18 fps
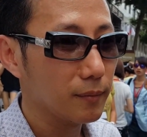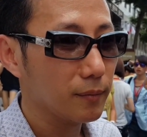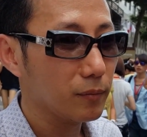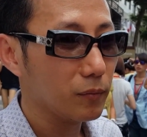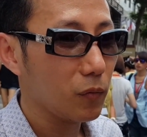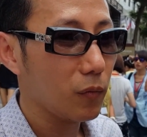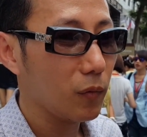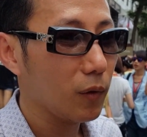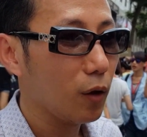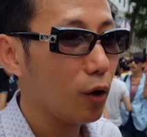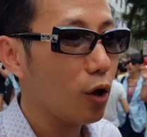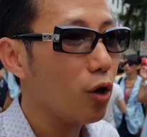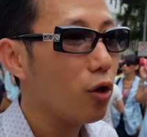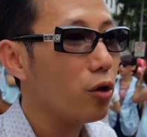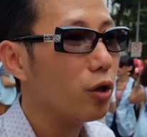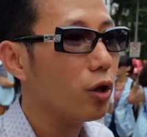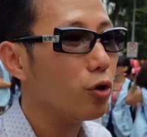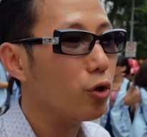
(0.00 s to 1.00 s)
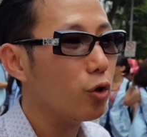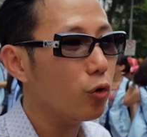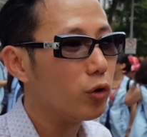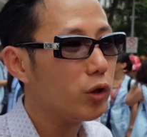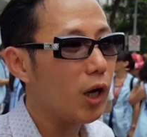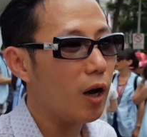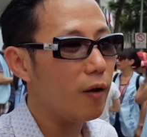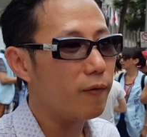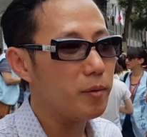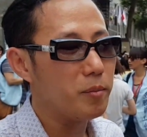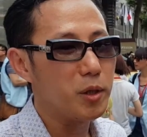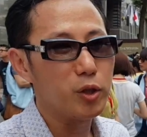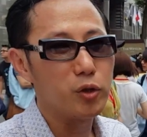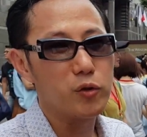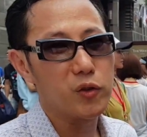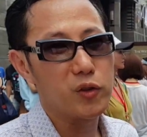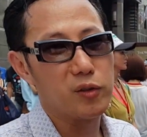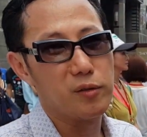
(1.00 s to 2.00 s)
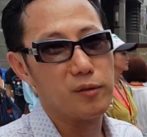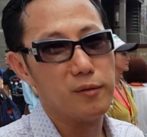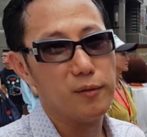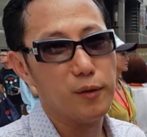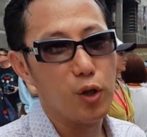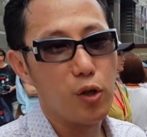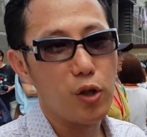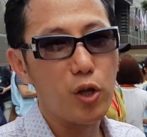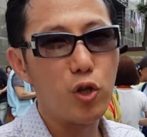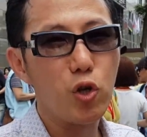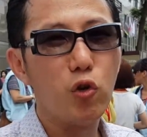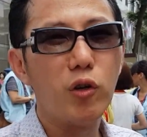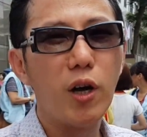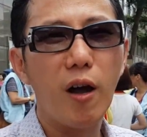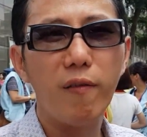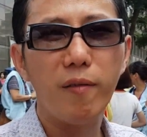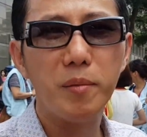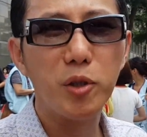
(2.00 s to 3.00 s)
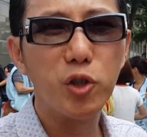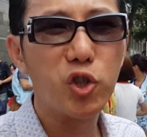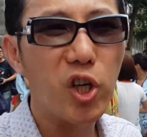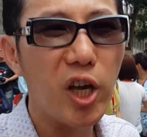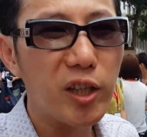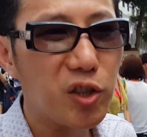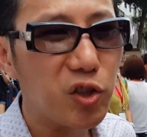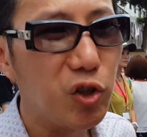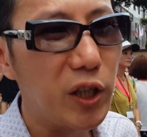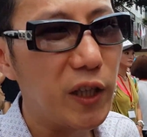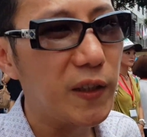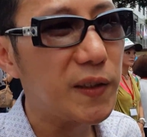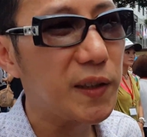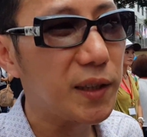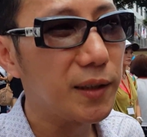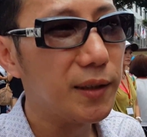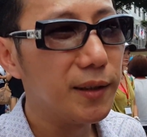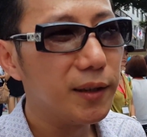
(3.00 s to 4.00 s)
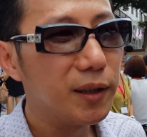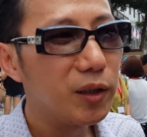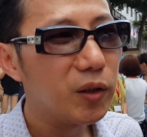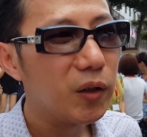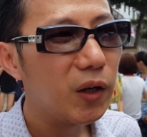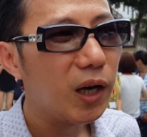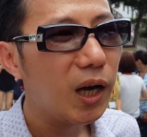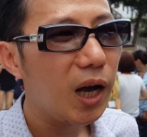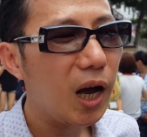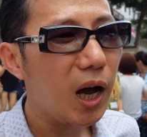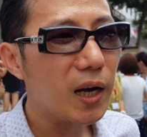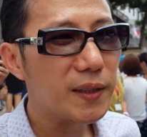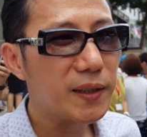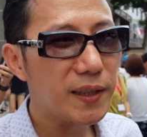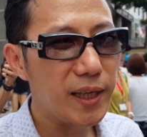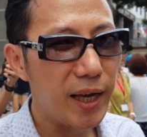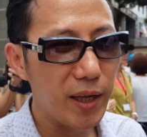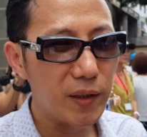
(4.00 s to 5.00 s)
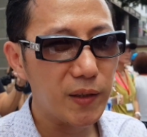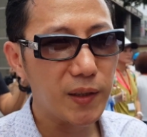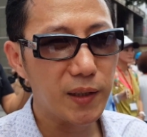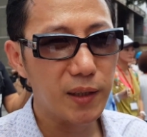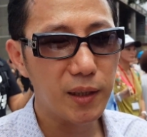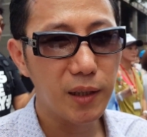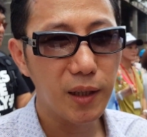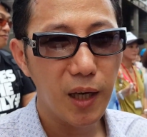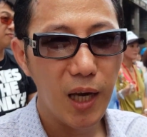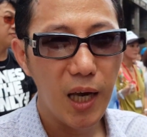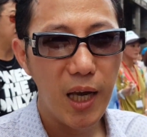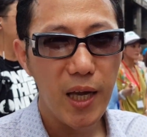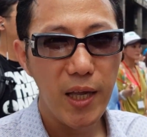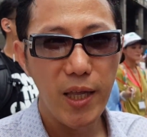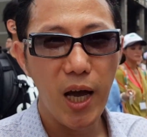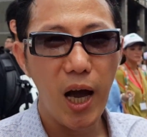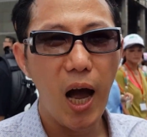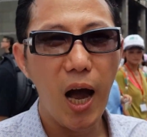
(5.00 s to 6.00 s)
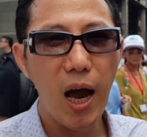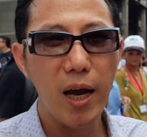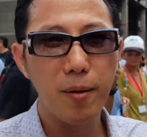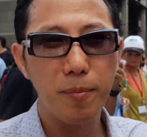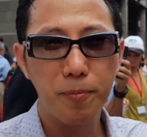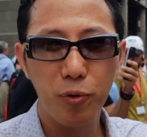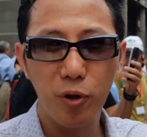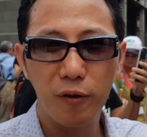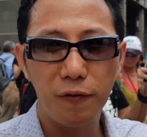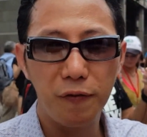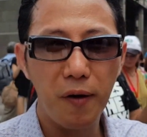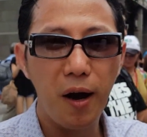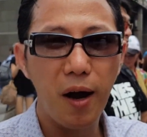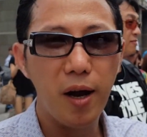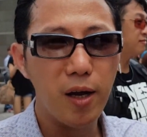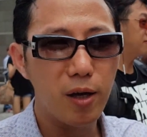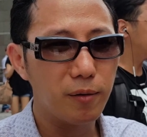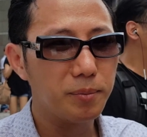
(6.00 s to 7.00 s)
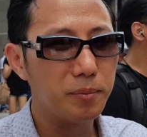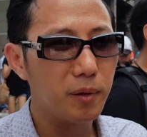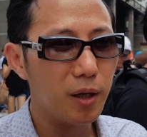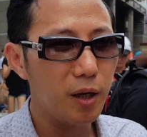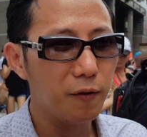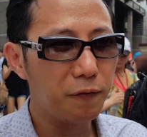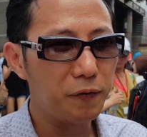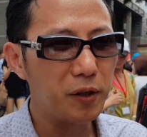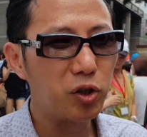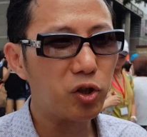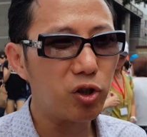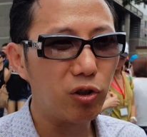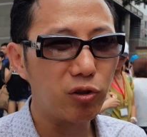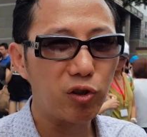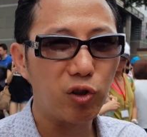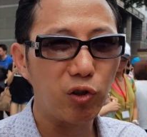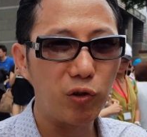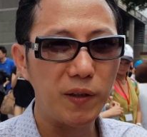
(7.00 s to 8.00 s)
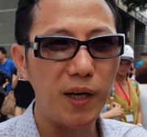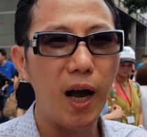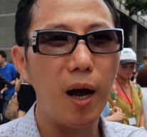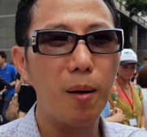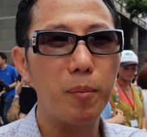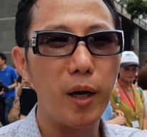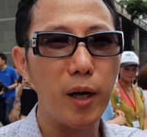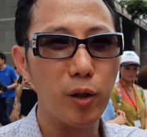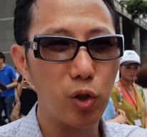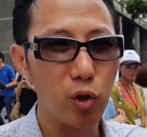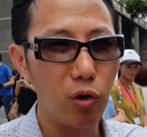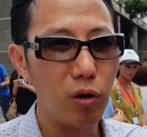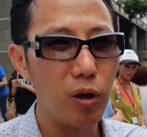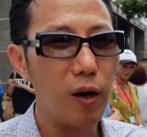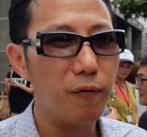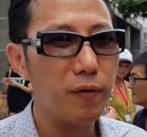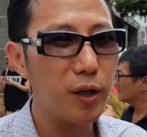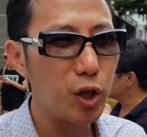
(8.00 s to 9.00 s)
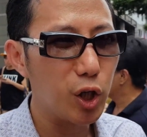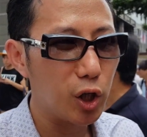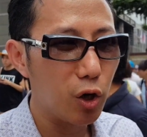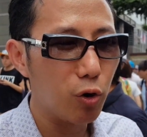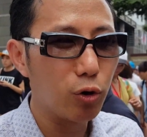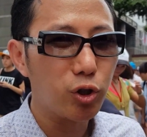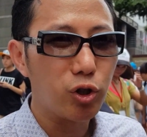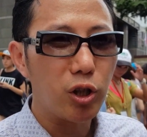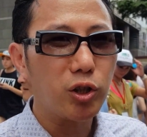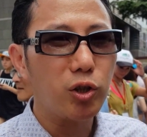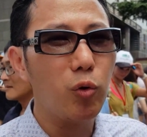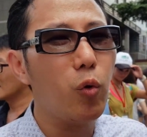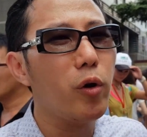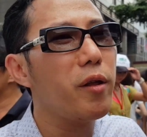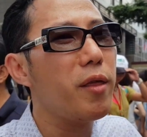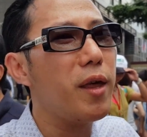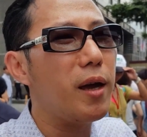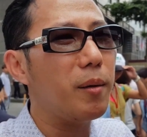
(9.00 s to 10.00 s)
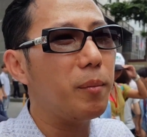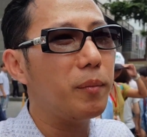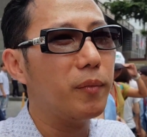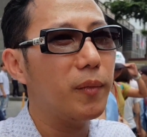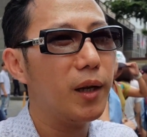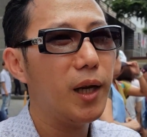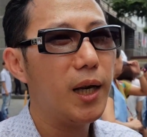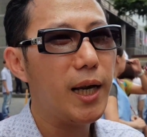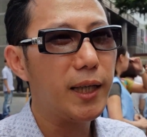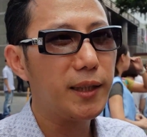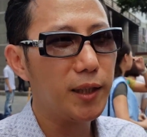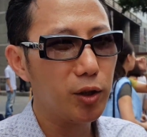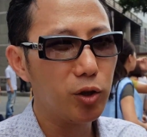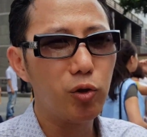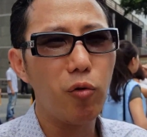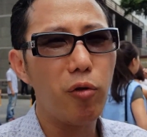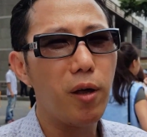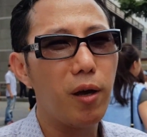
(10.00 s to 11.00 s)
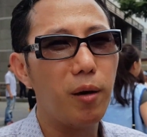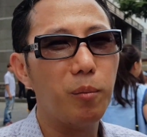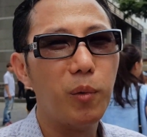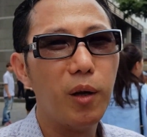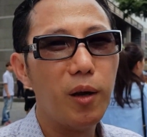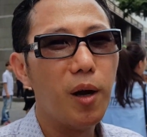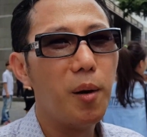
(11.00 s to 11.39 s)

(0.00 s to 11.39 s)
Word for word: The new government, the new government just needs a sense, a high-profile officials to come and to have a negotiation with them. Listen to them.